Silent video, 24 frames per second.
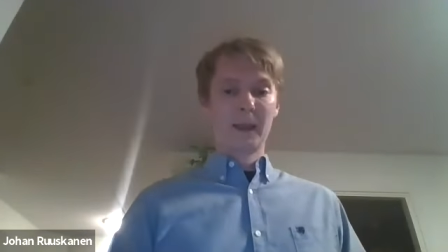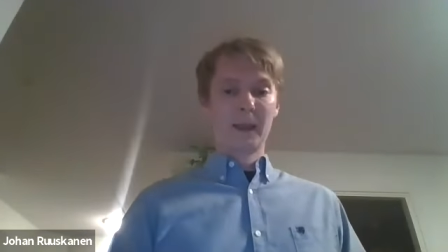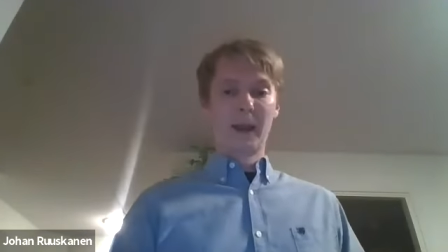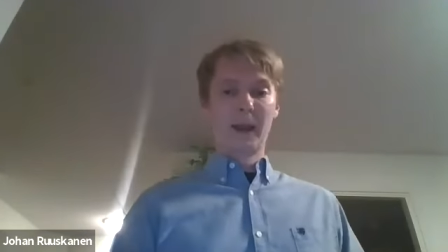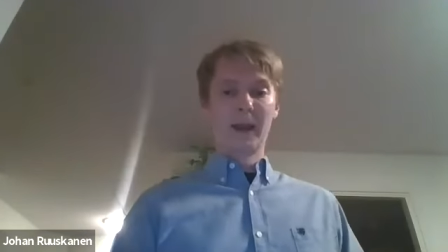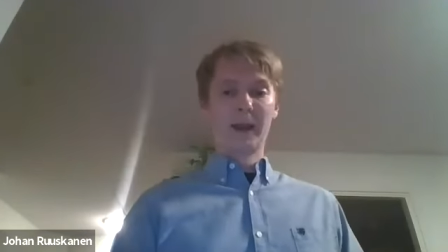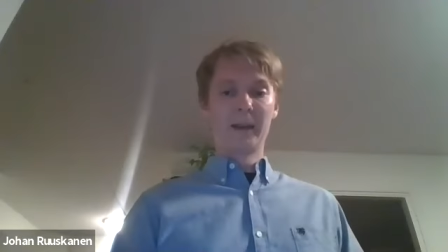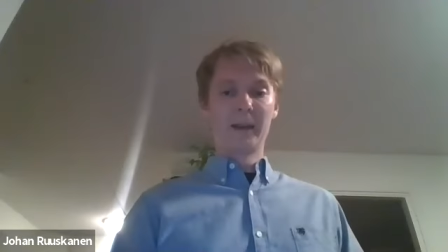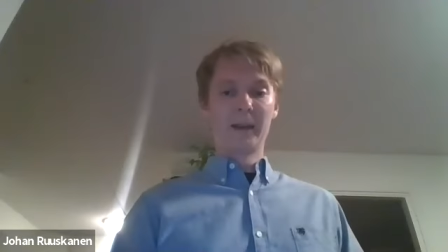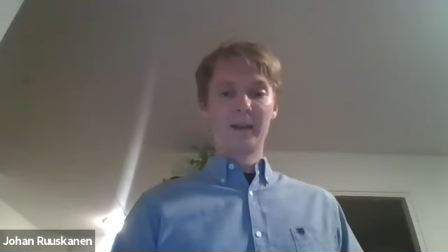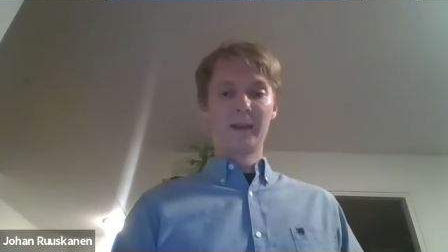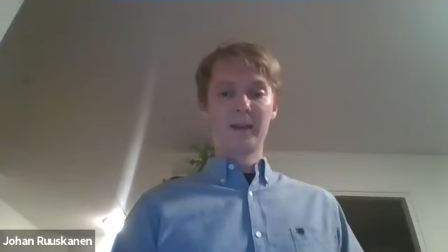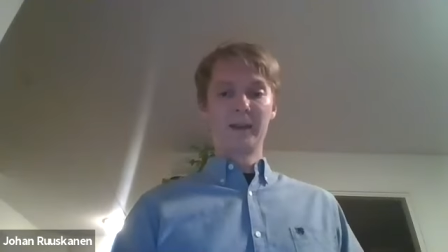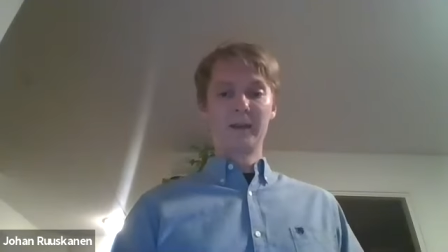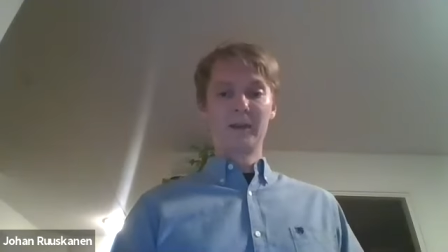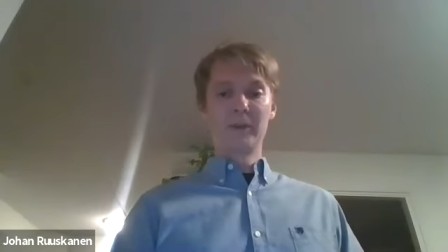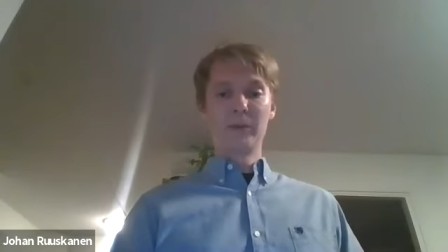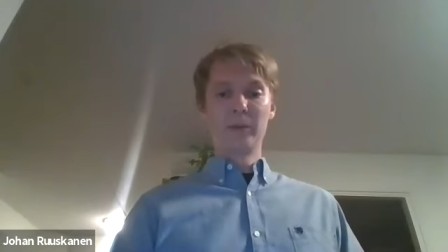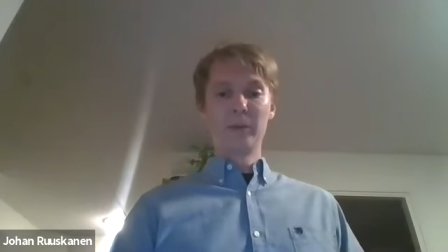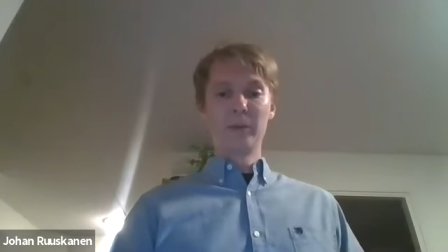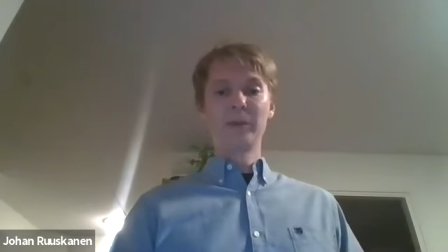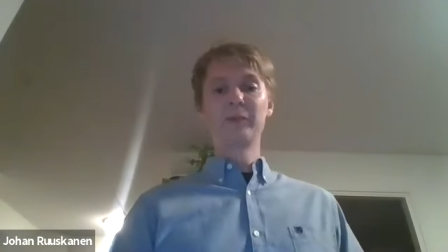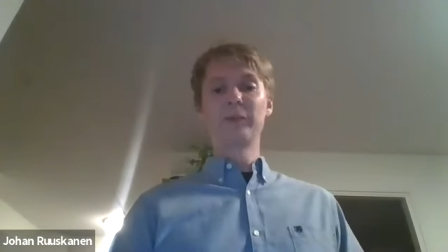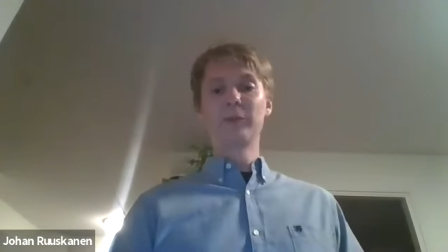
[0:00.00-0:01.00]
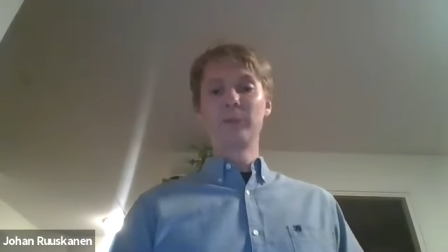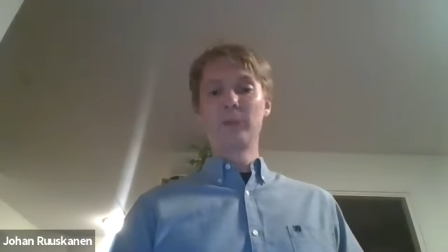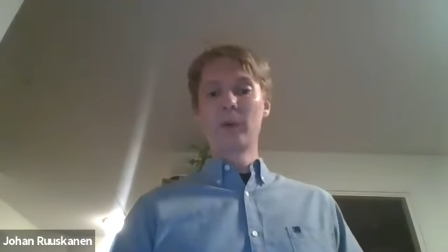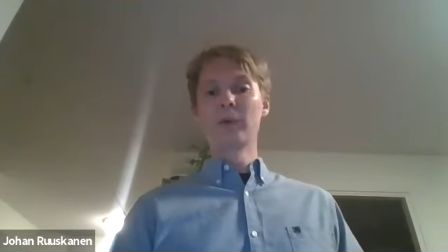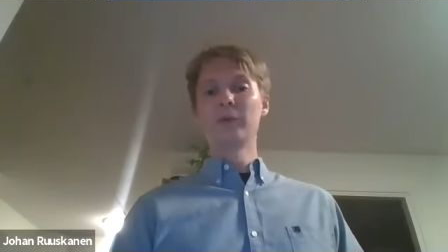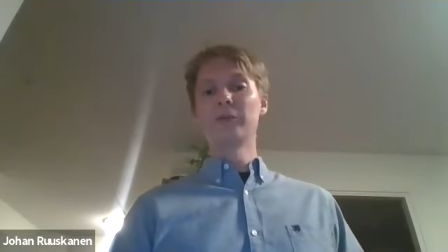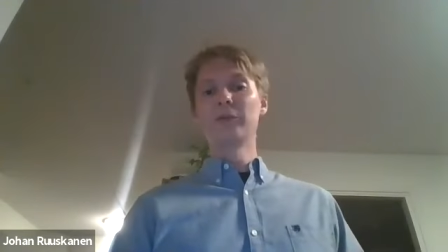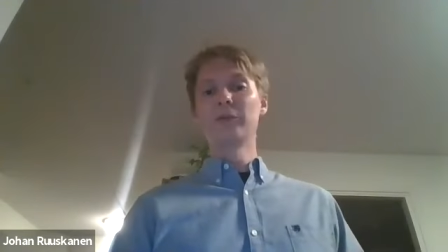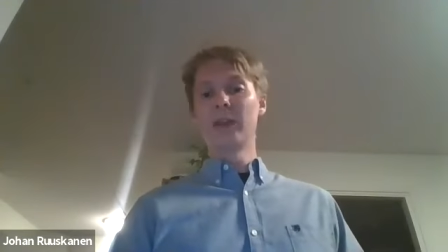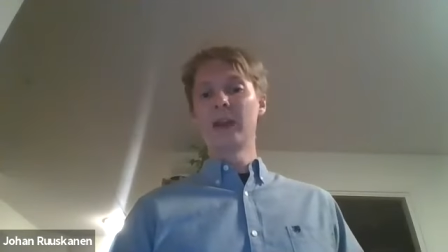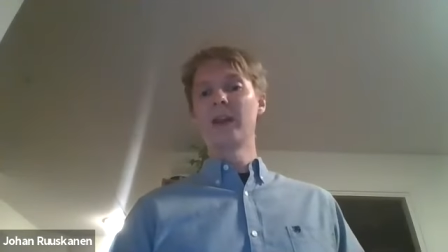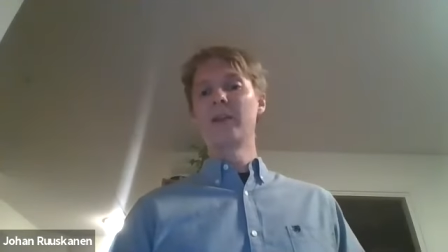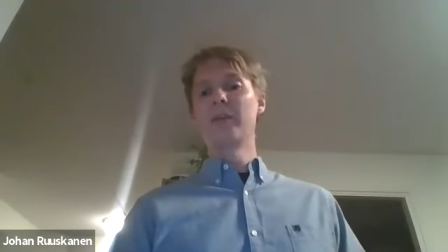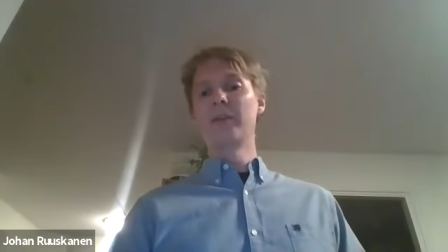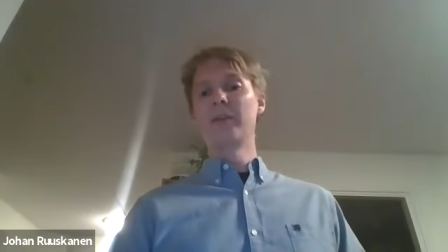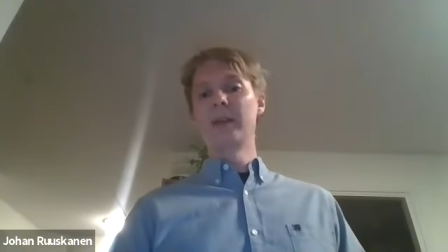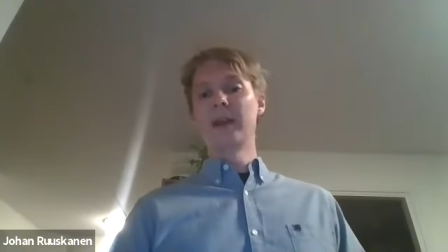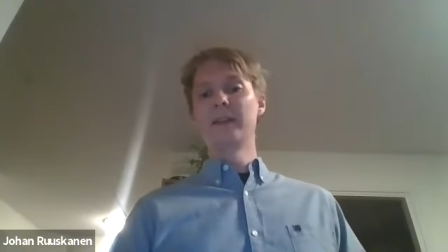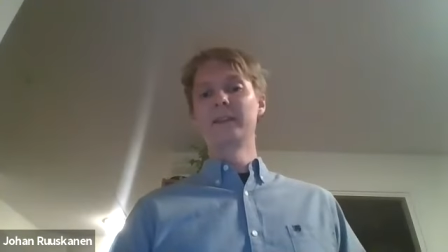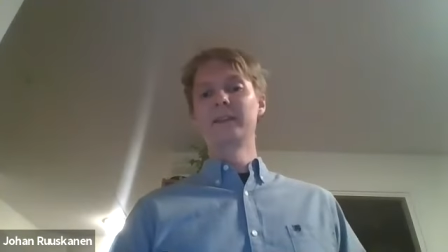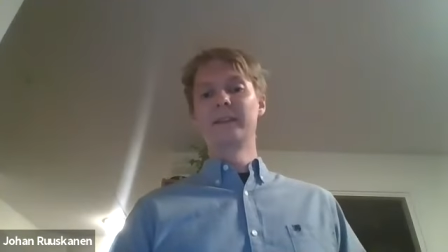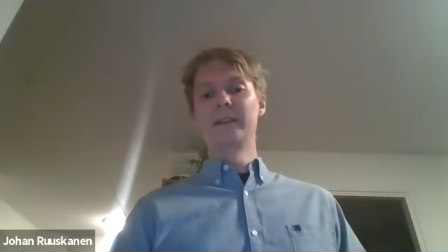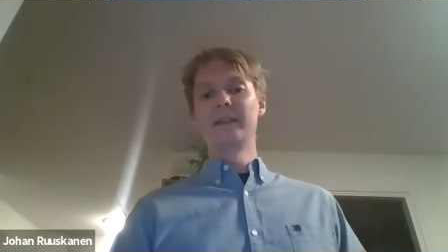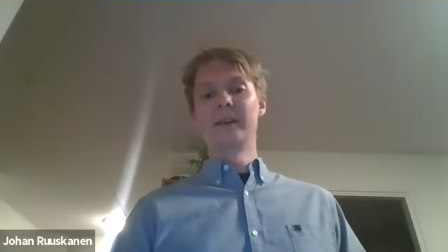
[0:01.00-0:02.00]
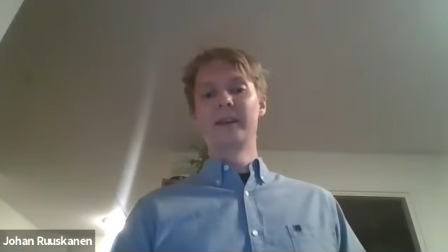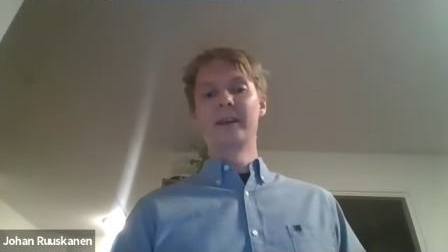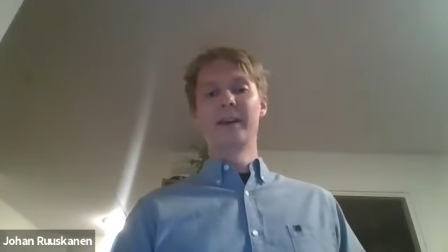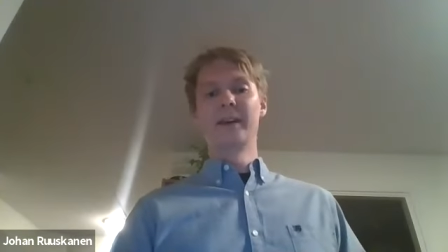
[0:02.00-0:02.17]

And we also see here that,